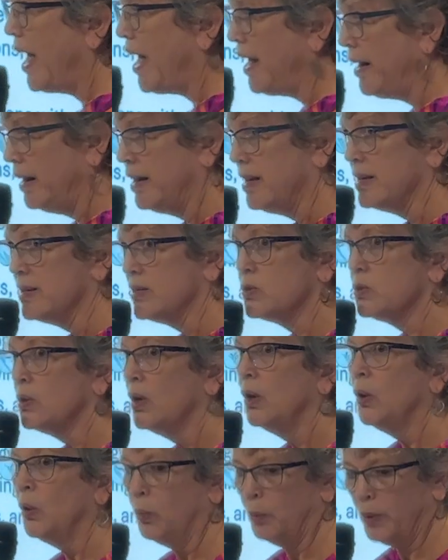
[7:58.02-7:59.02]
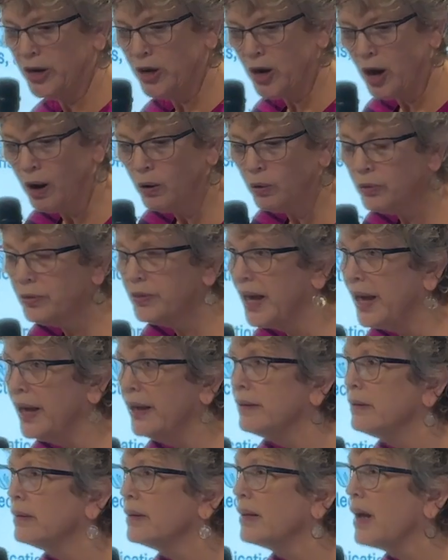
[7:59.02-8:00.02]
that is we know
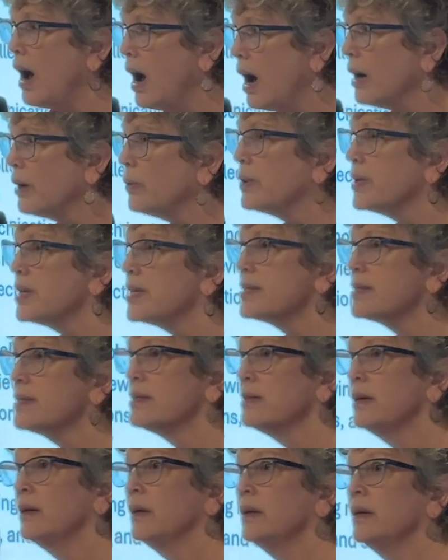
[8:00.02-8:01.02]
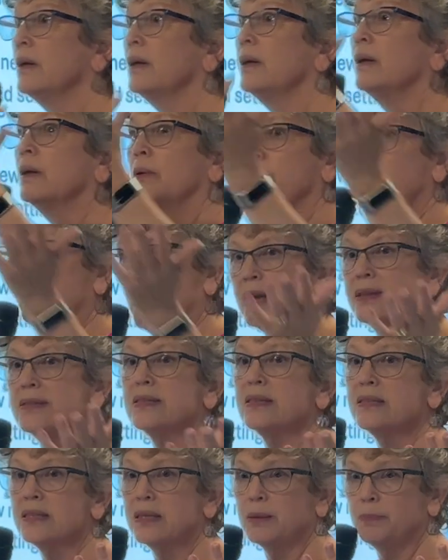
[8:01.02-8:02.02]
that Congress
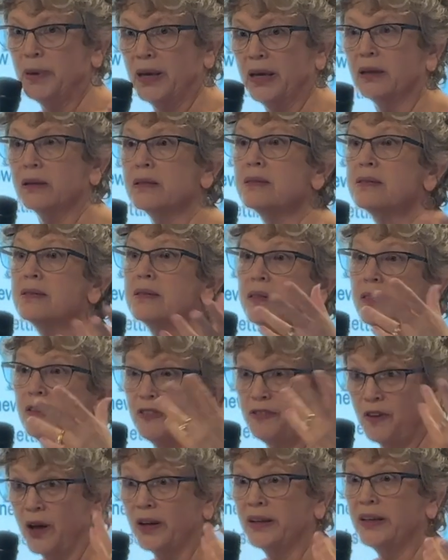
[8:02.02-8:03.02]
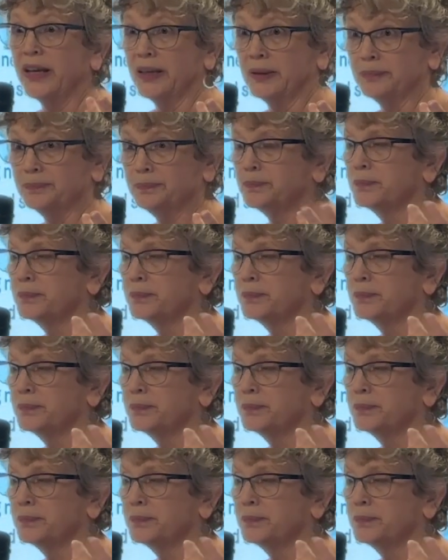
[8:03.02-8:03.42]
passes the bills and the funding,